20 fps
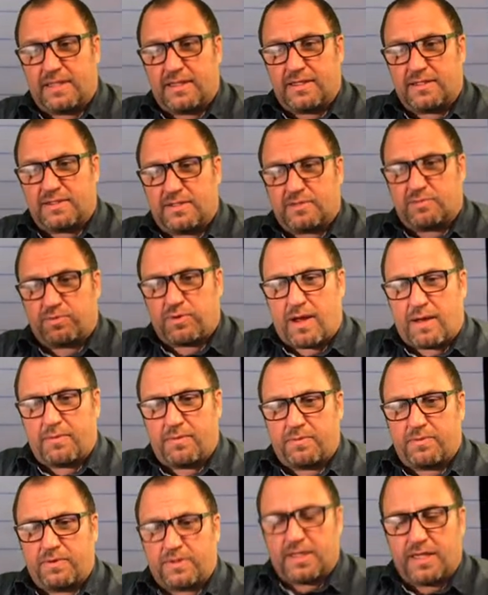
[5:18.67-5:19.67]
This is
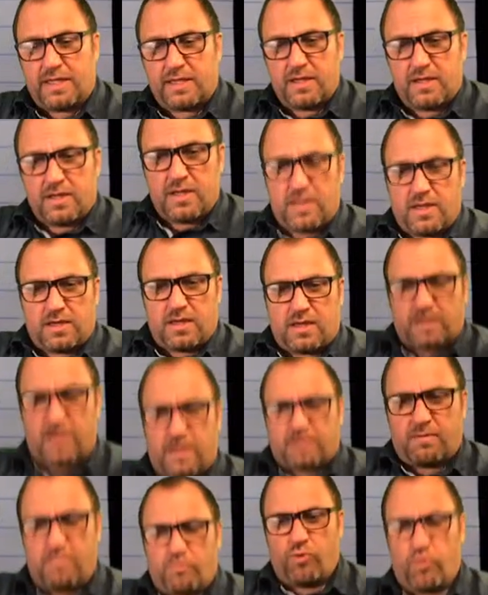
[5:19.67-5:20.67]
probably
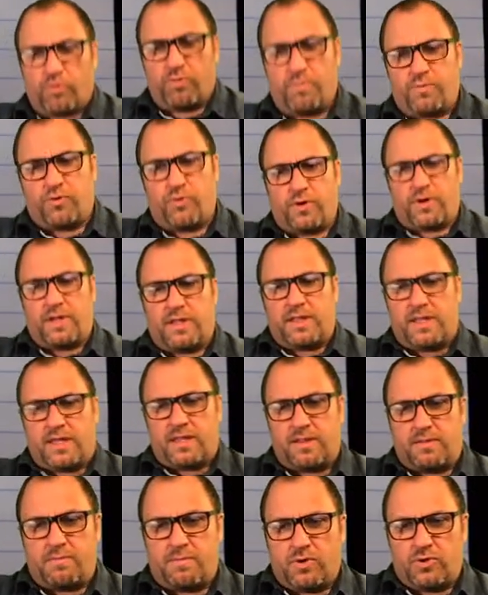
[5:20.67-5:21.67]
more important than
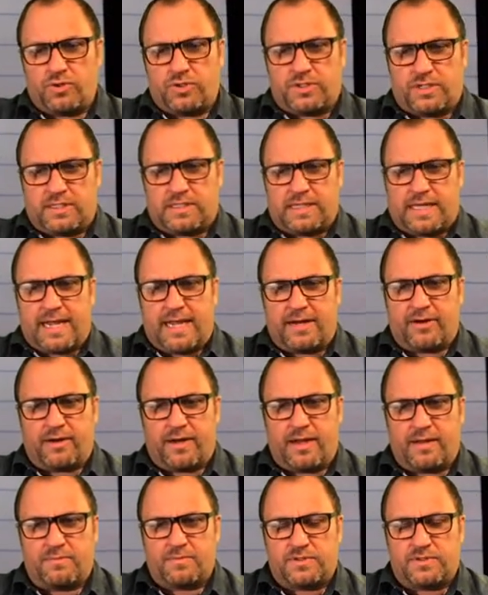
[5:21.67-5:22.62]
the motion diagram.